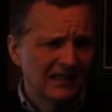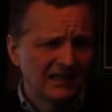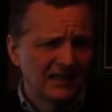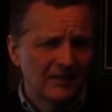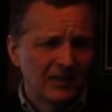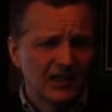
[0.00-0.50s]
in
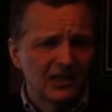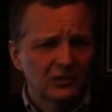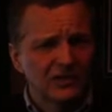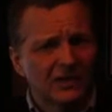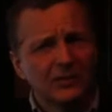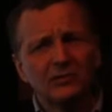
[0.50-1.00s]
an application,
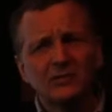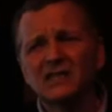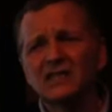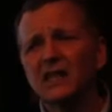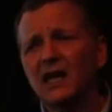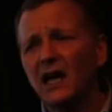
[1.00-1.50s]
it was
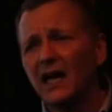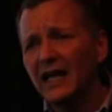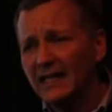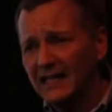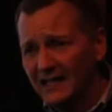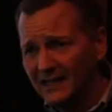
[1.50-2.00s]

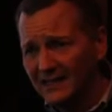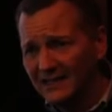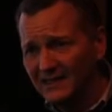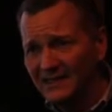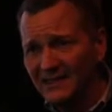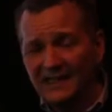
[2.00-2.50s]
tiny.
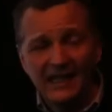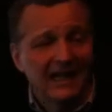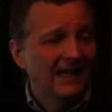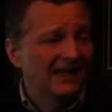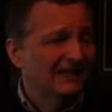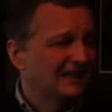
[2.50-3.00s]

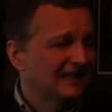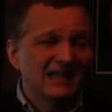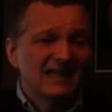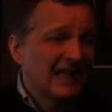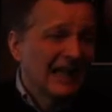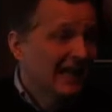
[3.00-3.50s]
And
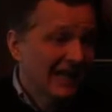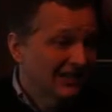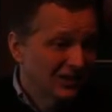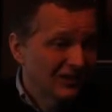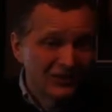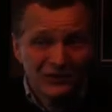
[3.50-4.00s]
I can't
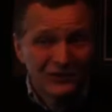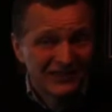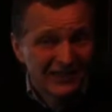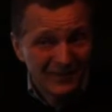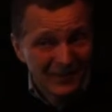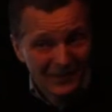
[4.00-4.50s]
ask you to
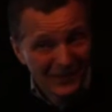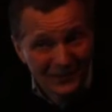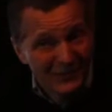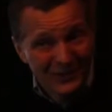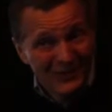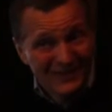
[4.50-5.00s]
send me a bigger
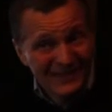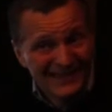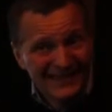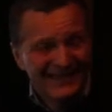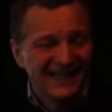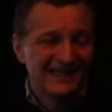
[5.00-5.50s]
one.
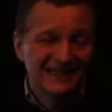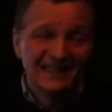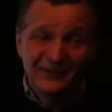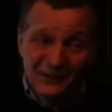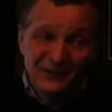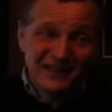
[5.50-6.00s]
I just
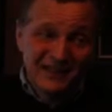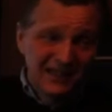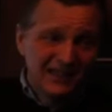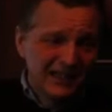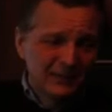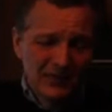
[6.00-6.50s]
have to use the
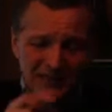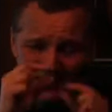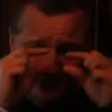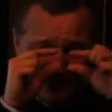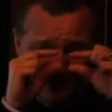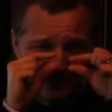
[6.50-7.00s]
tiny one, and
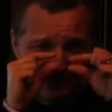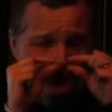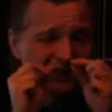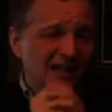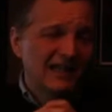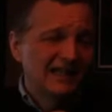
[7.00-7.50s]
it was so
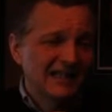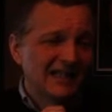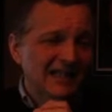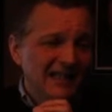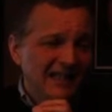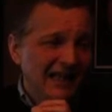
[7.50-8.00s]
tiny.
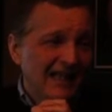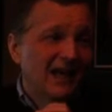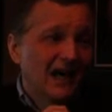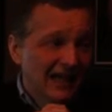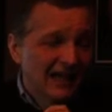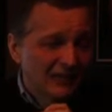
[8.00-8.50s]
And
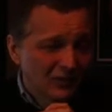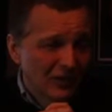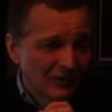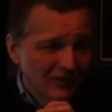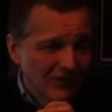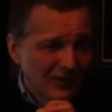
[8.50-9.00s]
I had
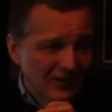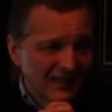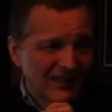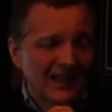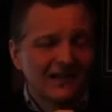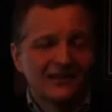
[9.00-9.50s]
trouble figuring
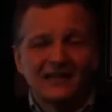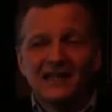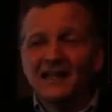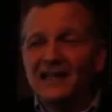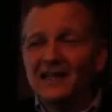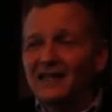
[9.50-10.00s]
that out
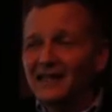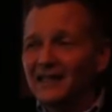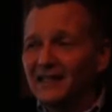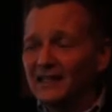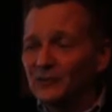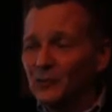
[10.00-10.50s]

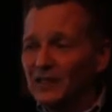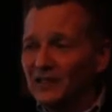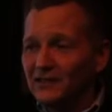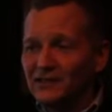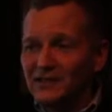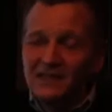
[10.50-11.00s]
as
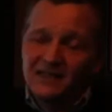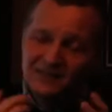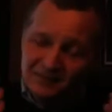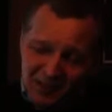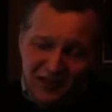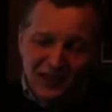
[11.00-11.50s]
well.
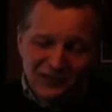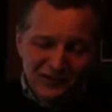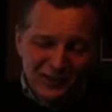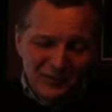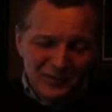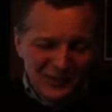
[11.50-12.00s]
My eyes are
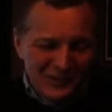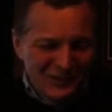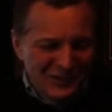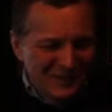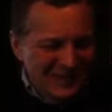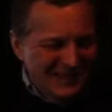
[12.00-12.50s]
not what they
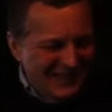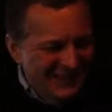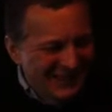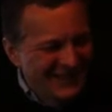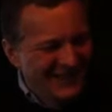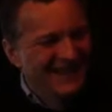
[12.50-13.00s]
used to be
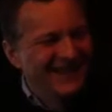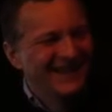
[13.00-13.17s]
either.